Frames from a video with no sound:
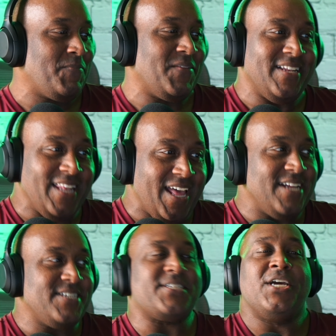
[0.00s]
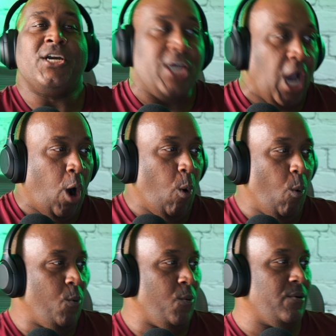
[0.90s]
Let's
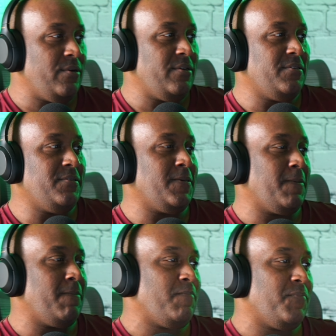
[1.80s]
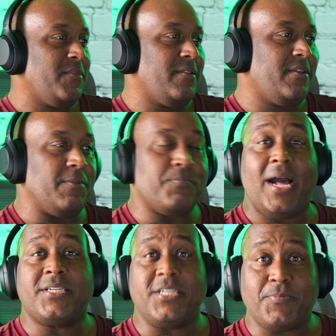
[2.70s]
go.
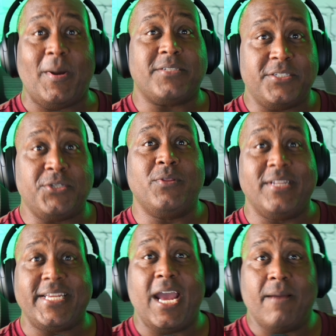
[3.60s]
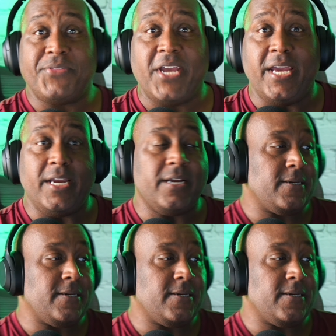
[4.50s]
Kenpachi's about to do the damn thing.